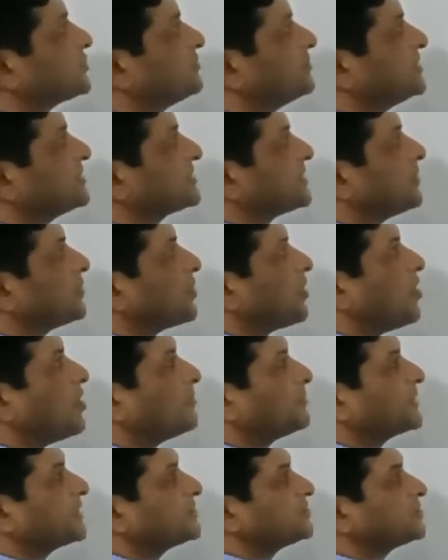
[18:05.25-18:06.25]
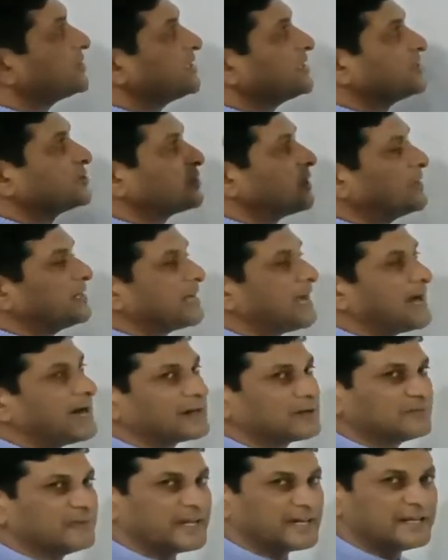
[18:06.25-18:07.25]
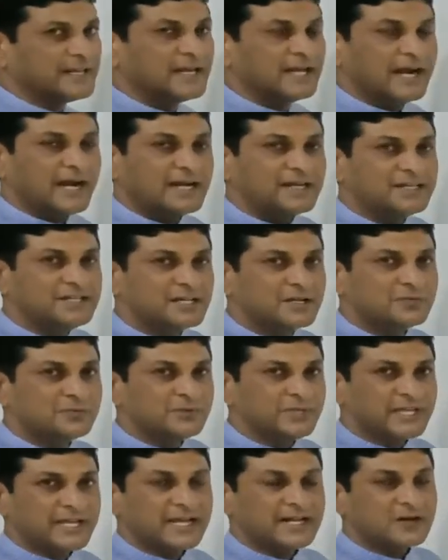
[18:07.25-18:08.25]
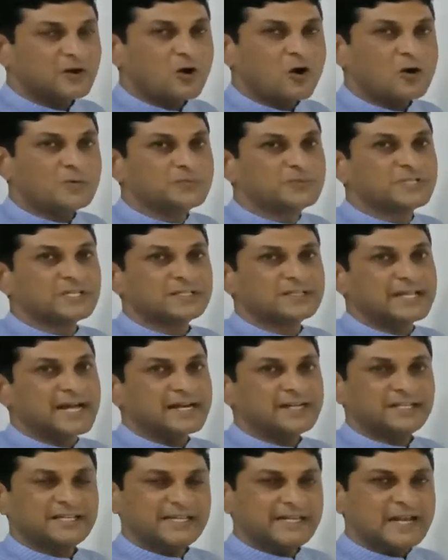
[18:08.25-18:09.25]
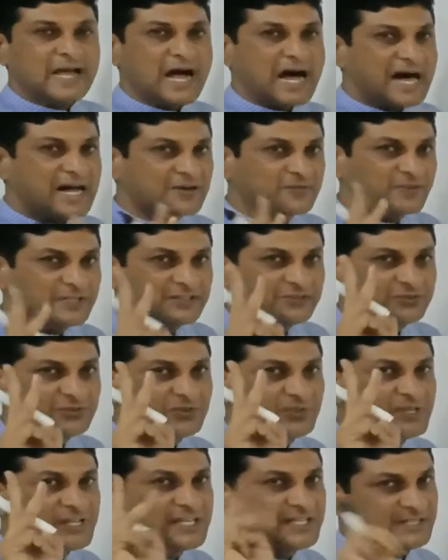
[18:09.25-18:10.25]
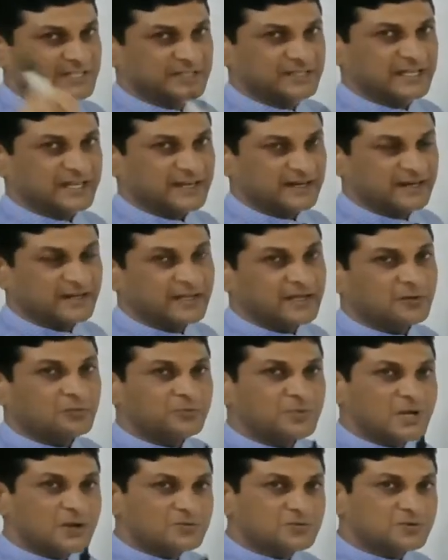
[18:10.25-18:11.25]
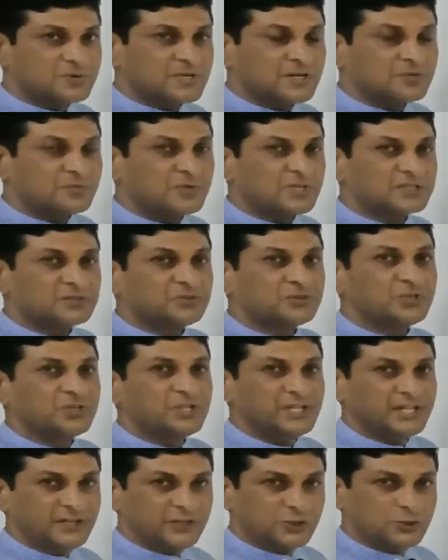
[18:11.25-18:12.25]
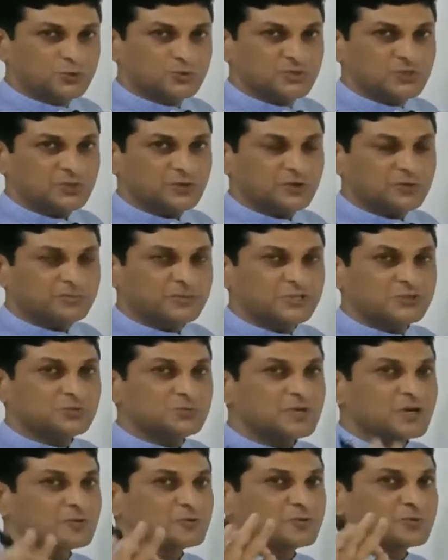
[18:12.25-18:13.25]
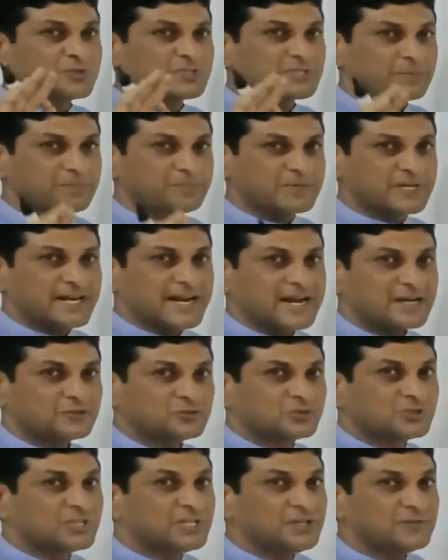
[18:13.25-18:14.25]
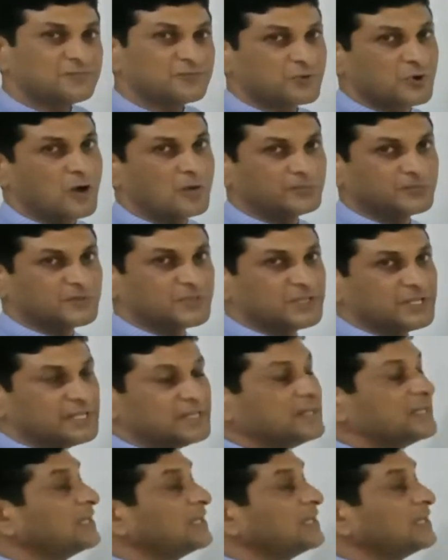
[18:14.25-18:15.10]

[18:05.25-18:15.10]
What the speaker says: means our operation is on R1, and here we can observe that in R1 3 is there. We have to convert 3 into 0, means we have to subtract 3 from 3.